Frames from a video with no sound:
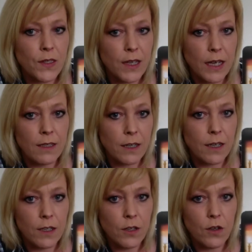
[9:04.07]
sees
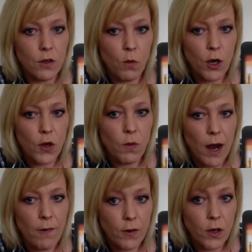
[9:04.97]
that where you
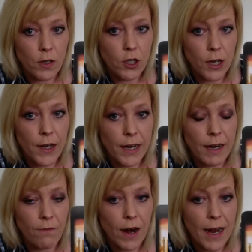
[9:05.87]
are on your
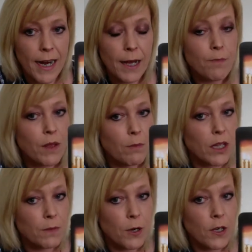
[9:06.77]
journey, right? But
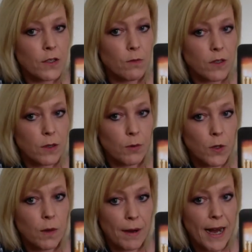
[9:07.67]
this person wants to
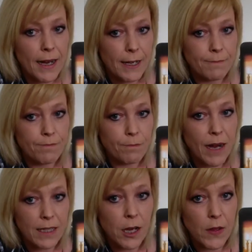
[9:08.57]
pull you back
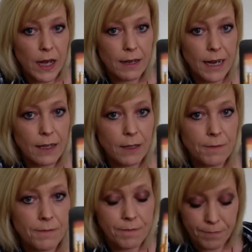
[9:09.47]
back down that hill,
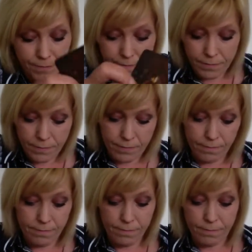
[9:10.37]

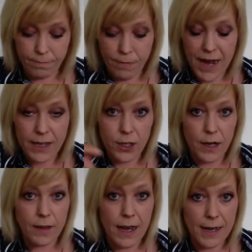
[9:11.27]
back
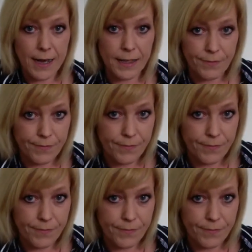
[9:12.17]
down that hill.